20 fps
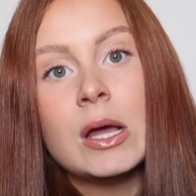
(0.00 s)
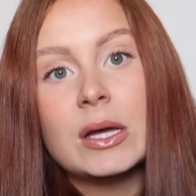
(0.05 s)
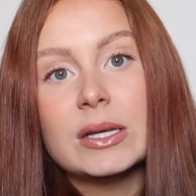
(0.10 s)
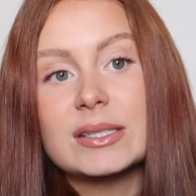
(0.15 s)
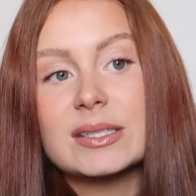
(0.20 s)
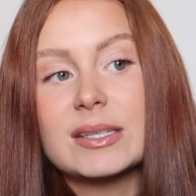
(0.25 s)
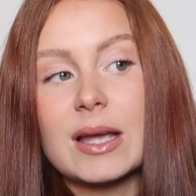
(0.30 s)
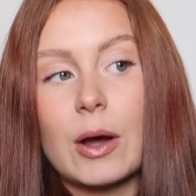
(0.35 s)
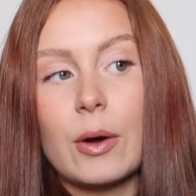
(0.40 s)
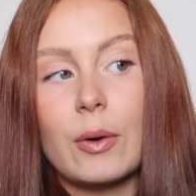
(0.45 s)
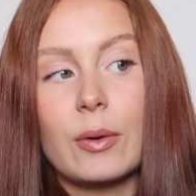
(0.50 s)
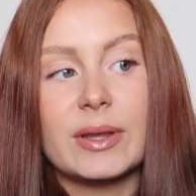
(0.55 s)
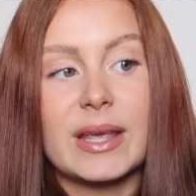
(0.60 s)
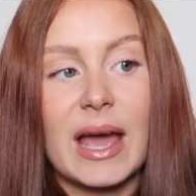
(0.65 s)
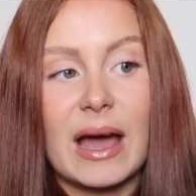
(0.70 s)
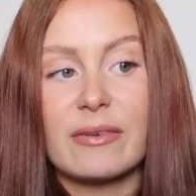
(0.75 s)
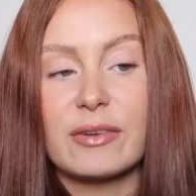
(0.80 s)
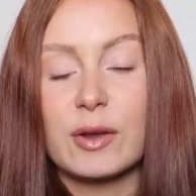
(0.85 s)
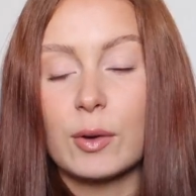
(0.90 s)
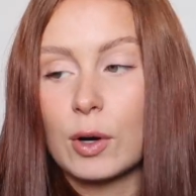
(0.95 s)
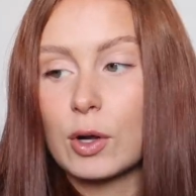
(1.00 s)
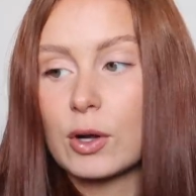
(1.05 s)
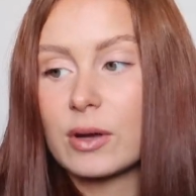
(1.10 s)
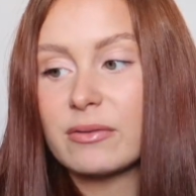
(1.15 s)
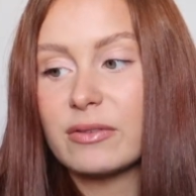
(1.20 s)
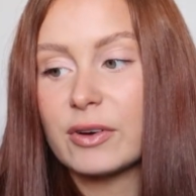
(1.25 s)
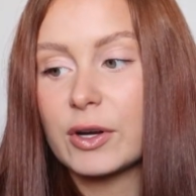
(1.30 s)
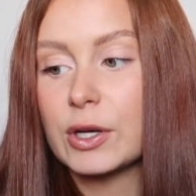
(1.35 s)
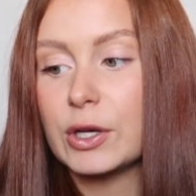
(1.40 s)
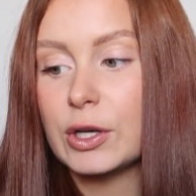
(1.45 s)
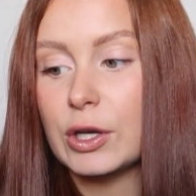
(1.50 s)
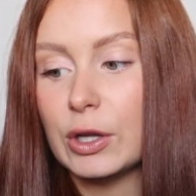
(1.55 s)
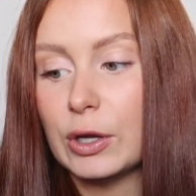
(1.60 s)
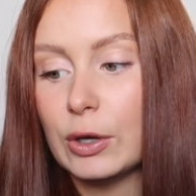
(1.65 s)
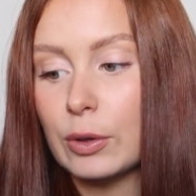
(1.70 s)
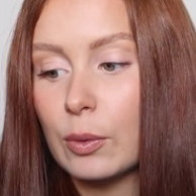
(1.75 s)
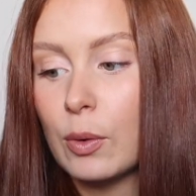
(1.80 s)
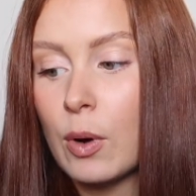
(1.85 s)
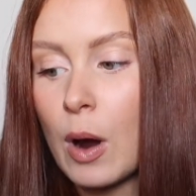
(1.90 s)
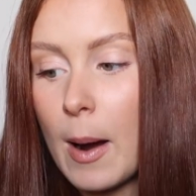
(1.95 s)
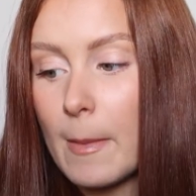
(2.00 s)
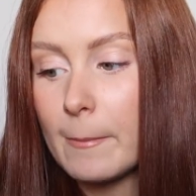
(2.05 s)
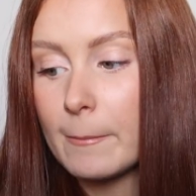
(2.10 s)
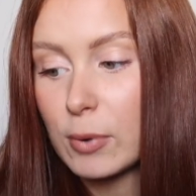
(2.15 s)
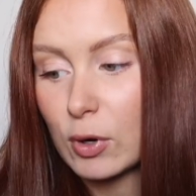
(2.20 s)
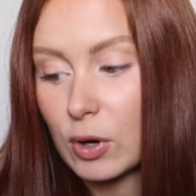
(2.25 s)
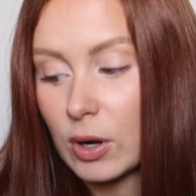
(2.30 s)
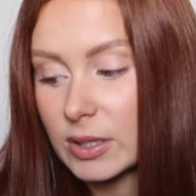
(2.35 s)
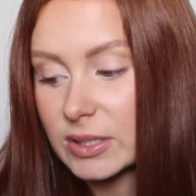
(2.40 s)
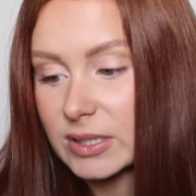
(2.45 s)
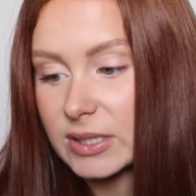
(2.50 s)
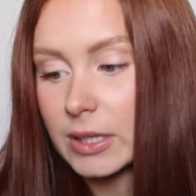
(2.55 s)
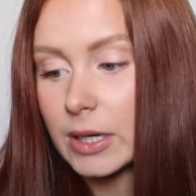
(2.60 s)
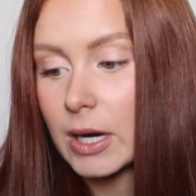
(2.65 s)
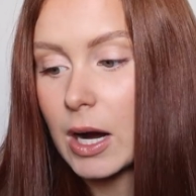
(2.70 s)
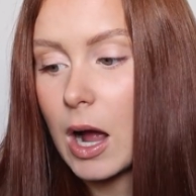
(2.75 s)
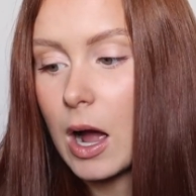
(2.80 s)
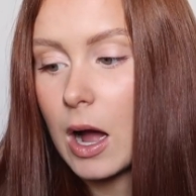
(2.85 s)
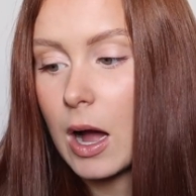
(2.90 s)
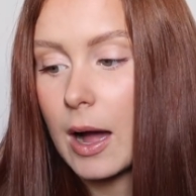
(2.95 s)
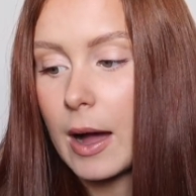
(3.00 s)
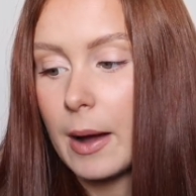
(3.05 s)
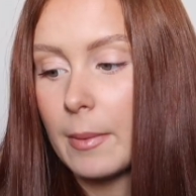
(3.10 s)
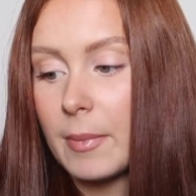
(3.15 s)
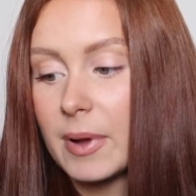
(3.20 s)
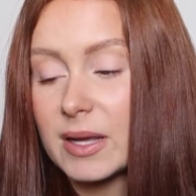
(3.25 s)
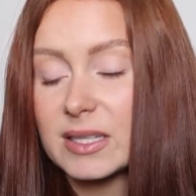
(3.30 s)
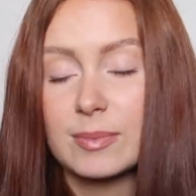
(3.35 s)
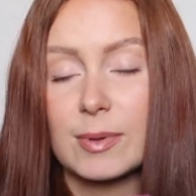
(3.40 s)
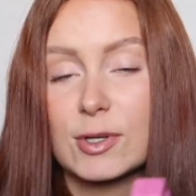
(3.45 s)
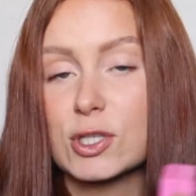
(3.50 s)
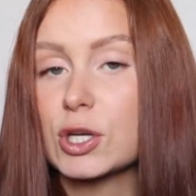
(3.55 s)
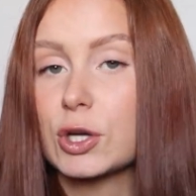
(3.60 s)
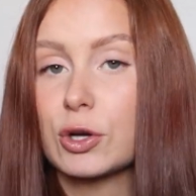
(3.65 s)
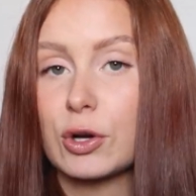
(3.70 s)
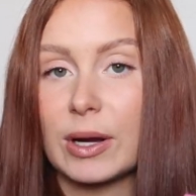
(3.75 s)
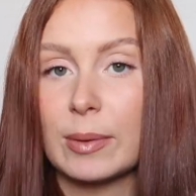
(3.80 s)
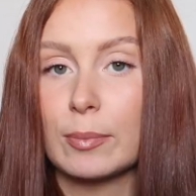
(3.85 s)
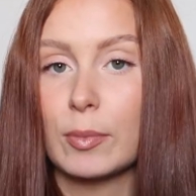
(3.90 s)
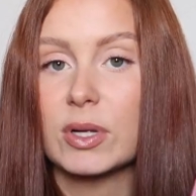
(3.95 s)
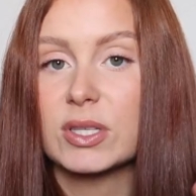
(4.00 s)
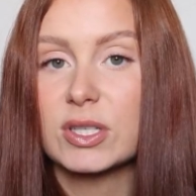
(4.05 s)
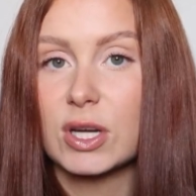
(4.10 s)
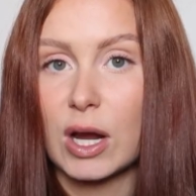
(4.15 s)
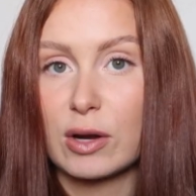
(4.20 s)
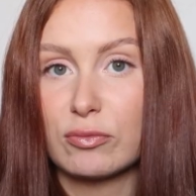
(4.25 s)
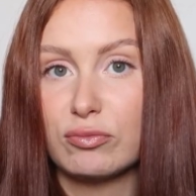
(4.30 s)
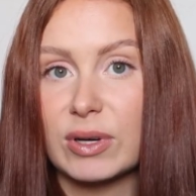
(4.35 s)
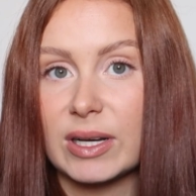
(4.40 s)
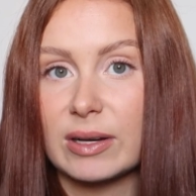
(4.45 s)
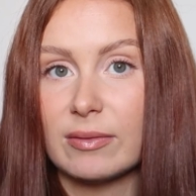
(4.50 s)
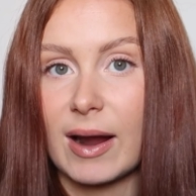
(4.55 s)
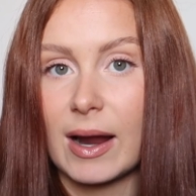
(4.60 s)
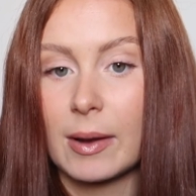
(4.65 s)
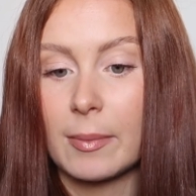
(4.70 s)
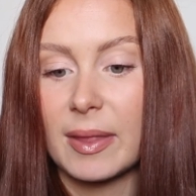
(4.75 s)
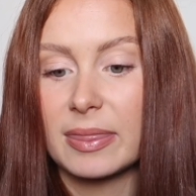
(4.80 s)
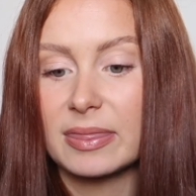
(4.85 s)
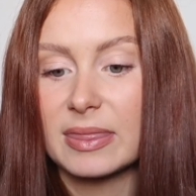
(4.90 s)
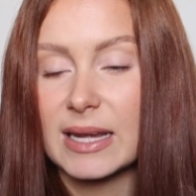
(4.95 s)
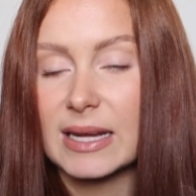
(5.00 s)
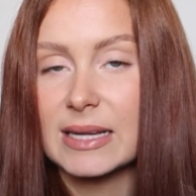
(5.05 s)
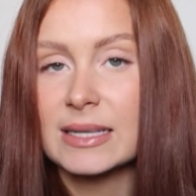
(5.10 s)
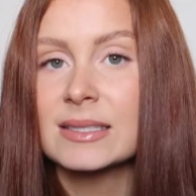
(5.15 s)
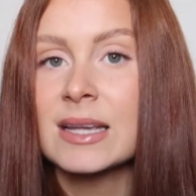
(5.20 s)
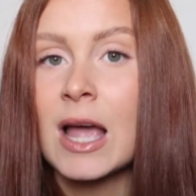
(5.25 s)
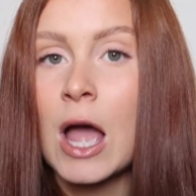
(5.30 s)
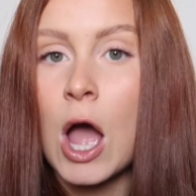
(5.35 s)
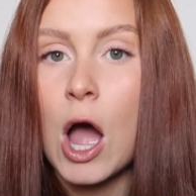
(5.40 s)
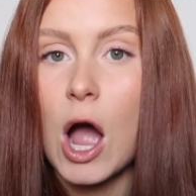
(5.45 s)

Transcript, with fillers: So yeah, if you're looking for a new bronzer, um especially a cream bronzer, I really recommend these.